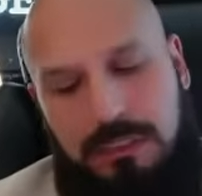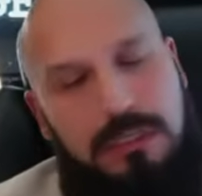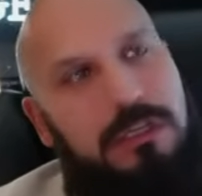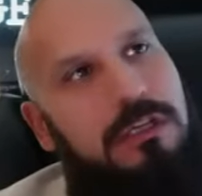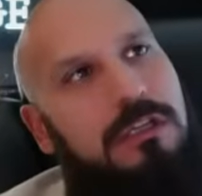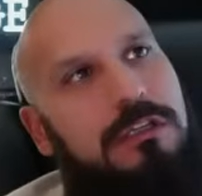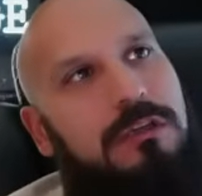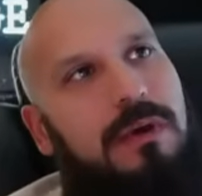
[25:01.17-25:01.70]

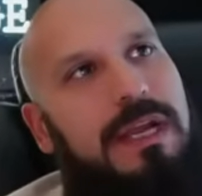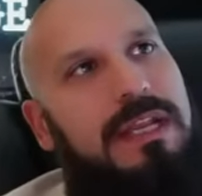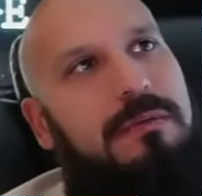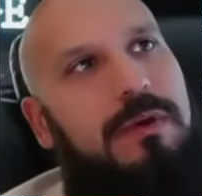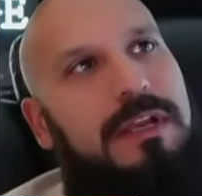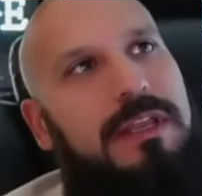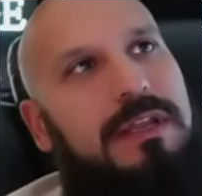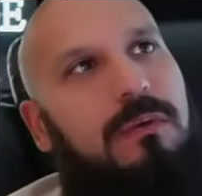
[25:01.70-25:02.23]
So
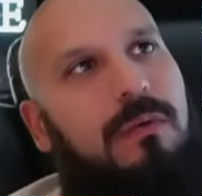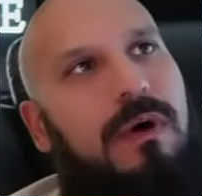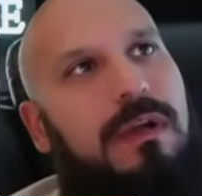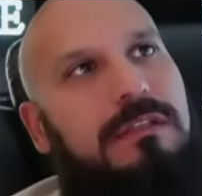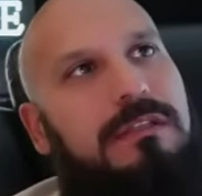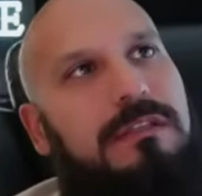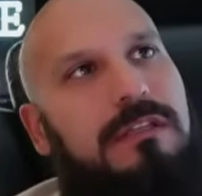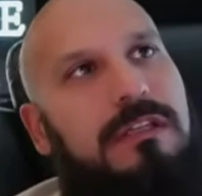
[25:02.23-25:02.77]
anybody that
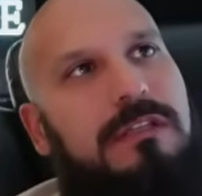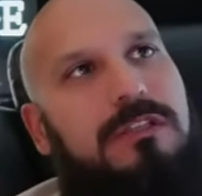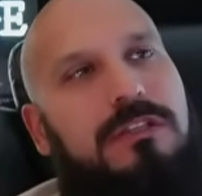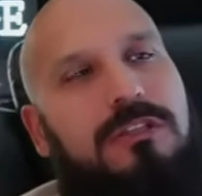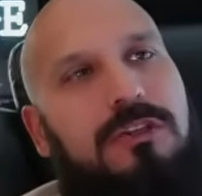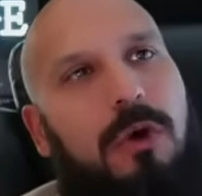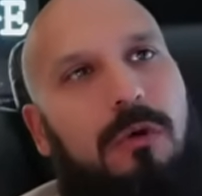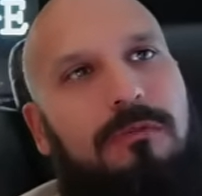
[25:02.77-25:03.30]
wants, it's
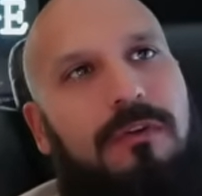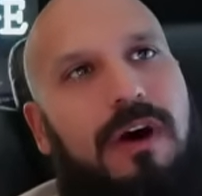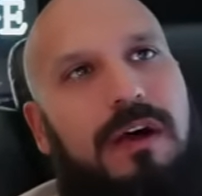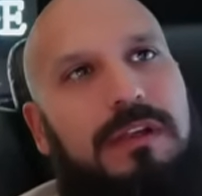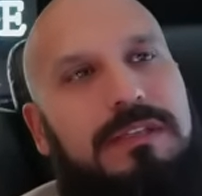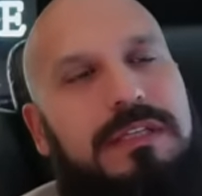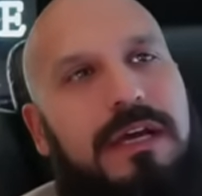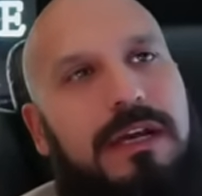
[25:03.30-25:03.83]
so
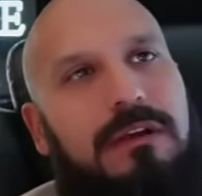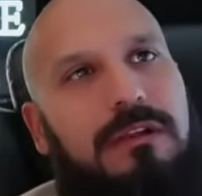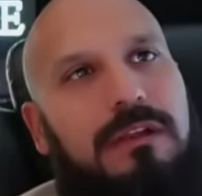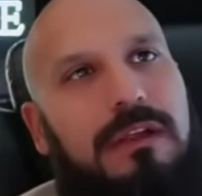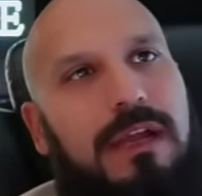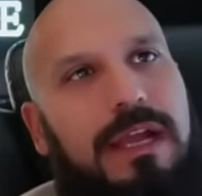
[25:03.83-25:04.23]
volatile and